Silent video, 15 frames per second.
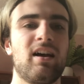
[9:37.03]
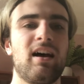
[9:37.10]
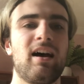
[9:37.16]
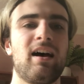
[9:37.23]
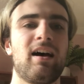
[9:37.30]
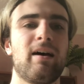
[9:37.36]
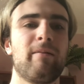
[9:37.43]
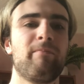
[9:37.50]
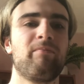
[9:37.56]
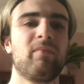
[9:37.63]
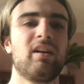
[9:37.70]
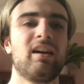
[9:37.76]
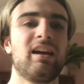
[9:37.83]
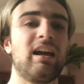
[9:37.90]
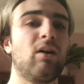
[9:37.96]

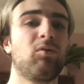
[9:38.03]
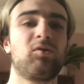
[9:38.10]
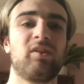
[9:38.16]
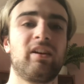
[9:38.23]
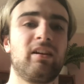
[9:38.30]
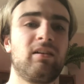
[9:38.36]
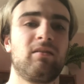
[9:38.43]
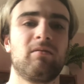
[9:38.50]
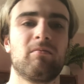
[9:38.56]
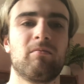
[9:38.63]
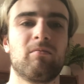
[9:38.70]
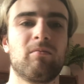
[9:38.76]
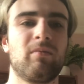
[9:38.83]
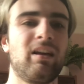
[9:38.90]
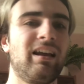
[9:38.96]
Obviously,
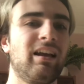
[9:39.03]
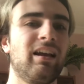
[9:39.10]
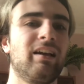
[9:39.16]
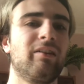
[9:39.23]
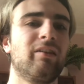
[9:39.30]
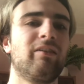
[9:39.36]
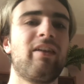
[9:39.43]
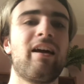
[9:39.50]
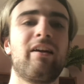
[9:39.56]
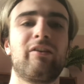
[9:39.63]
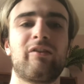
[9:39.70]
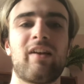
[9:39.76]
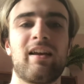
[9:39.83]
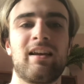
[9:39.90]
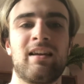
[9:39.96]
they're
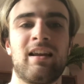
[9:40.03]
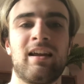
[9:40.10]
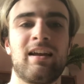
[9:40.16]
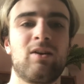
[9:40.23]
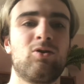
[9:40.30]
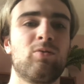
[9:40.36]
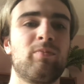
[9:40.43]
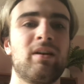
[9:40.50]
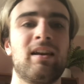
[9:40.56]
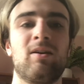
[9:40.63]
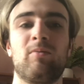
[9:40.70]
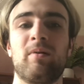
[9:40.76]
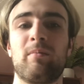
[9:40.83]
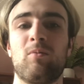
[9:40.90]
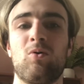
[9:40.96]
saying that it could be a little
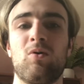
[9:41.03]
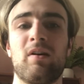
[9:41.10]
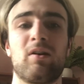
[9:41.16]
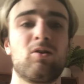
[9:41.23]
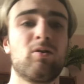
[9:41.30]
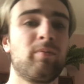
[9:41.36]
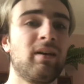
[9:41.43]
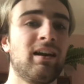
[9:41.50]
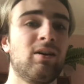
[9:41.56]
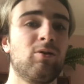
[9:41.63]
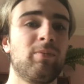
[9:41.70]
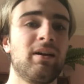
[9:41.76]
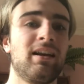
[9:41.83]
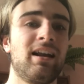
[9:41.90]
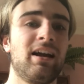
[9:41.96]
bit more, it could be a little
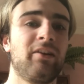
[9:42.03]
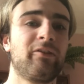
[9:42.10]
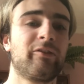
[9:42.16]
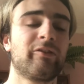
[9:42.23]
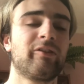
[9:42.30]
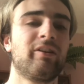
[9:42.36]
bit less.